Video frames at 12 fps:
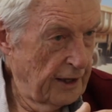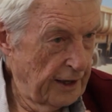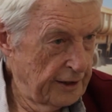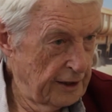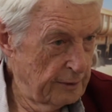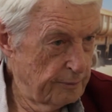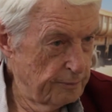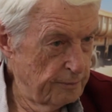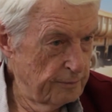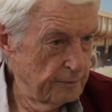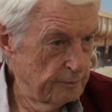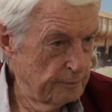and
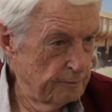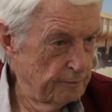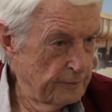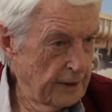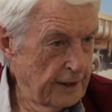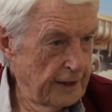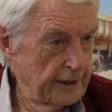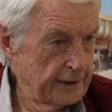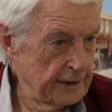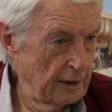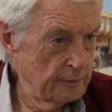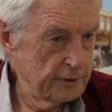it
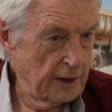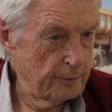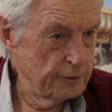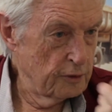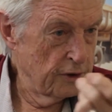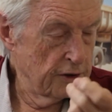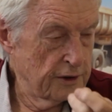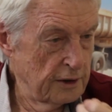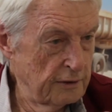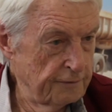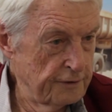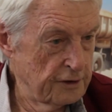comes up to the
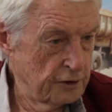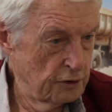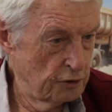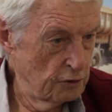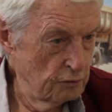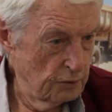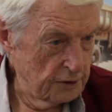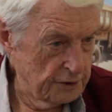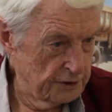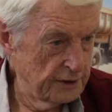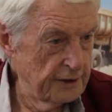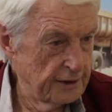surface, and you will
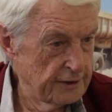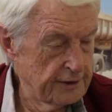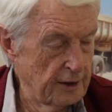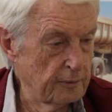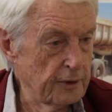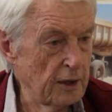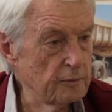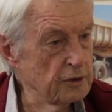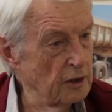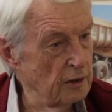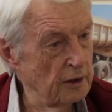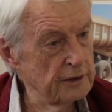see it, sometimes
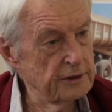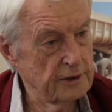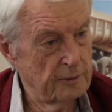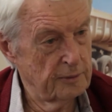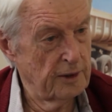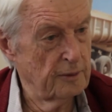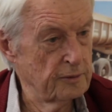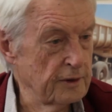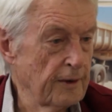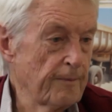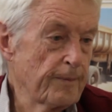a lot, sometimes